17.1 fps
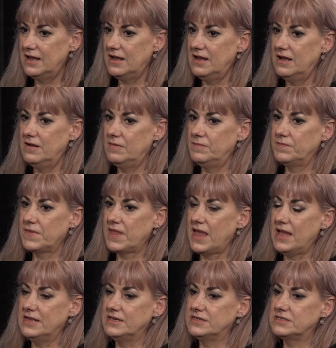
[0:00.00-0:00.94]
Um,
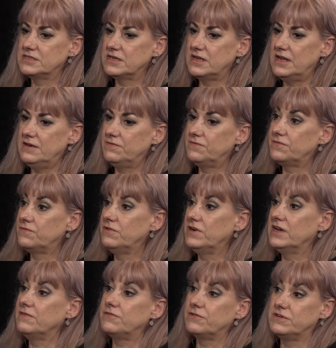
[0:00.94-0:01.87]
and, and
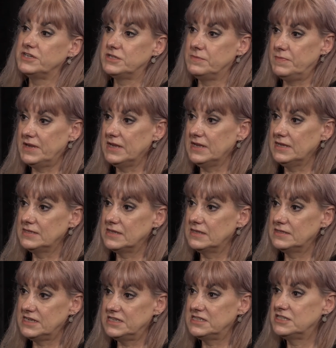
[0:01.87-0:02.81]
really for it to be
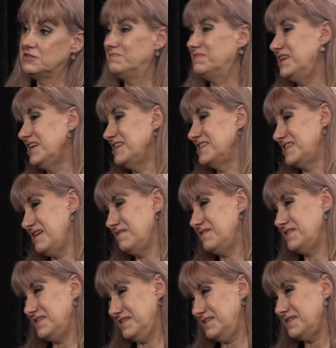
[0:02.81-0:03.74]
testimony as
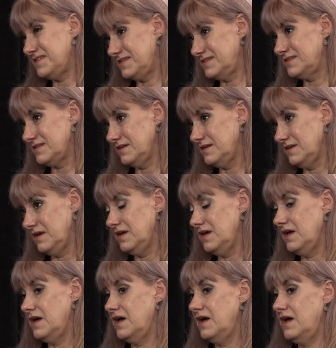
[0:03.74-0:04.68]
evidence.
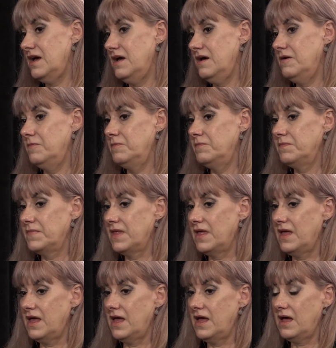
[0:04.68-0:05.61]
Um,
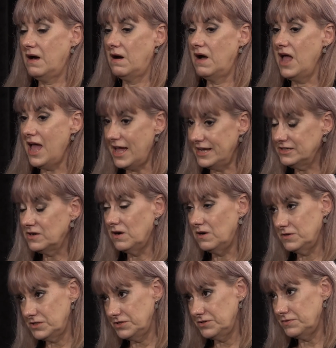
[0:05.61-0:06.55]
I had
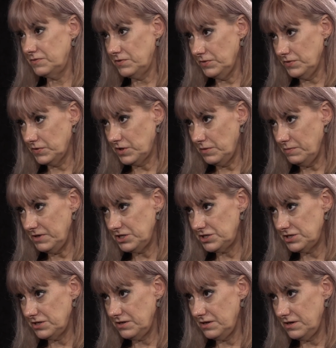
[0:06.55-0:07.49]
gone to the Royal
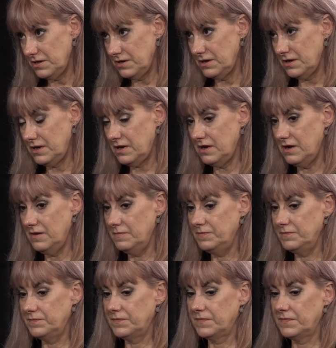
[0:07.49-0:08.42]
Commission
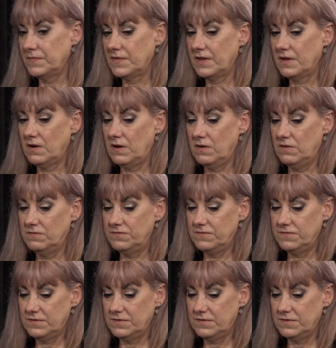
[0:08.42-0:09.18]
um, of